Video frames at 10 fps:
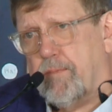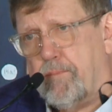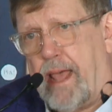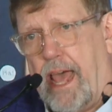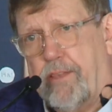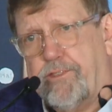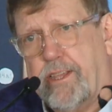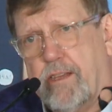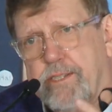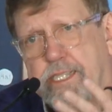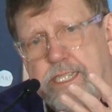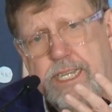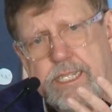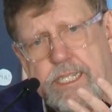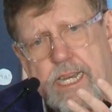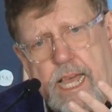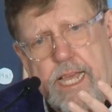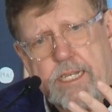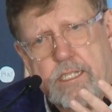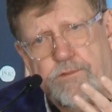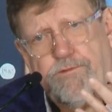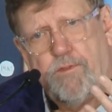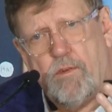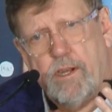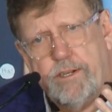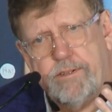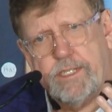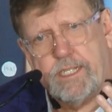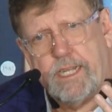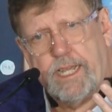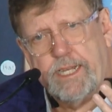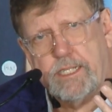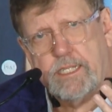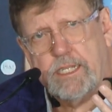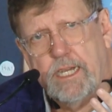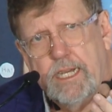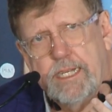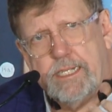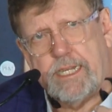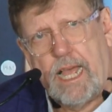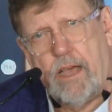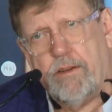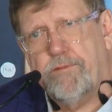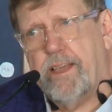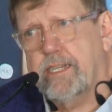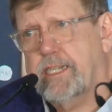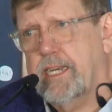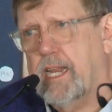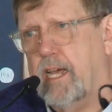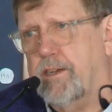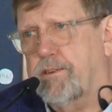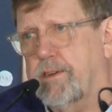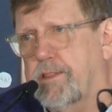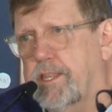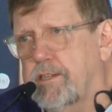at math to go 6 nights, 400 seats, town of 1,800.